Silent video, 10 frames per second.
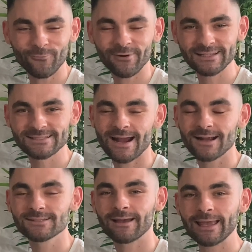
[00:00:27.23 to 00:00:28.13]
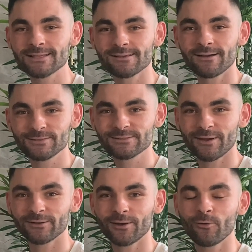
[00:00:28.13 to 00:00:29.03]
where to start. I guess I'm just
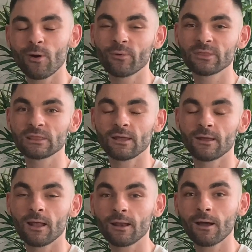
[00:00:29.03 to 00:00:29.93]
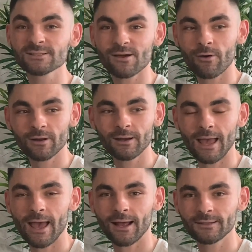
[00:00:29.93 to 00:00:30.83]
gonna go with the longest order,
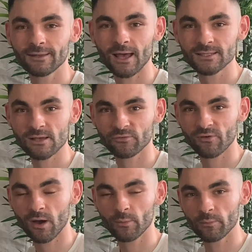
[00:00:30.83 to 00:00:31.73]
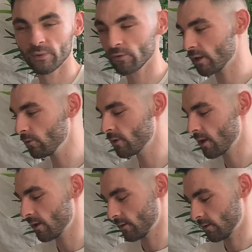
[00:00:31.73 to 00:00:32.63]
and that is from Boohoo.
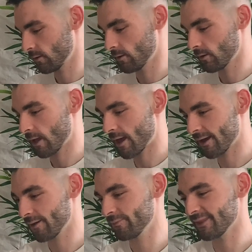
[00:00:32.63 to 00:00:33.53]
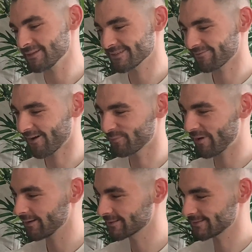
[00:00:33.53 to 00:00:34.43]
This is the wrong
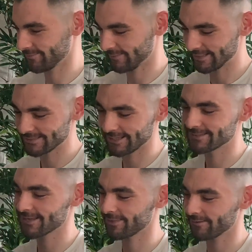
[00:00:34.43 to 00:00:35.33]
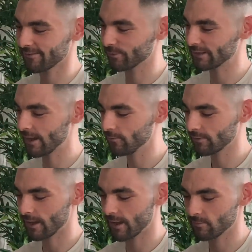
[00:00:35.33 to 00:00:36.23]
box, well this is the right one now.
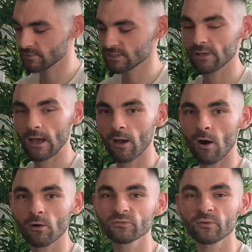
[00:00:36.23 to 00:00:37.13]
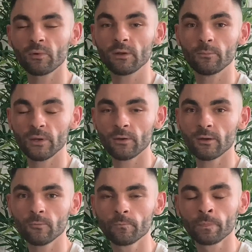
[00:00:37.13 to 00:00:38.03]
So yeah, I ordered from
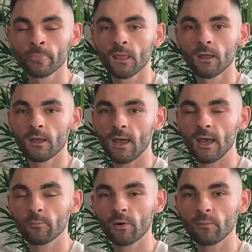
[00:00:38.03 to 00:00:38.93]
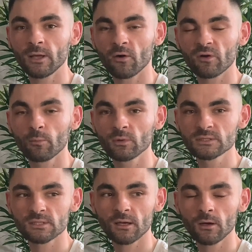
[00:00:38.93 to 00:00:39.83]
Boohoo probably over a
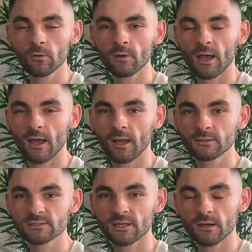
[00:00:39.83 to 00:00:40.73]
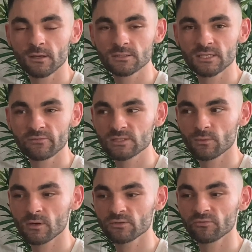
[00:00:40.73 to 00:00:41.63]
month ago, and their service
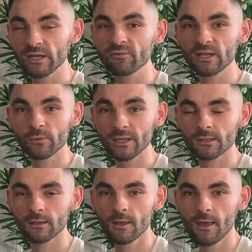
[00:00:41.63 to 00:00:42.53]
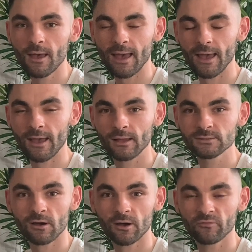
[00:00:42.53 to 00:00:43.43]
was really quick,
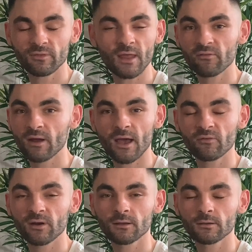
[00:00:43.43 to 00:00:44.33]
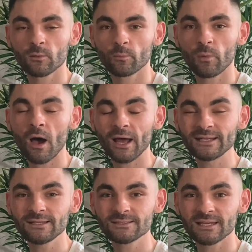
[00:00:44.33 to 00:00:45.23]
and I've never ever bought
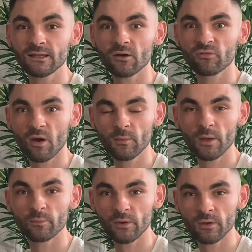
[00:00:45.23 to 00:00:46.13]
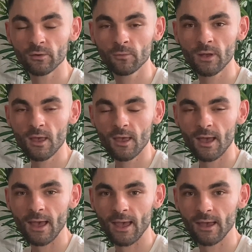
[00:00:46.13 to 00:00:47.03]
anything from Boohoo,
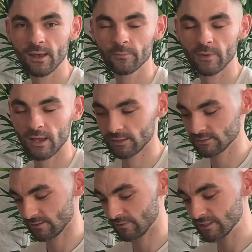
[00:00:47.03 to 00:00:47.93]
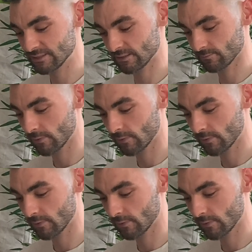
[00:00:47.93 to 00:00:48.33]
and this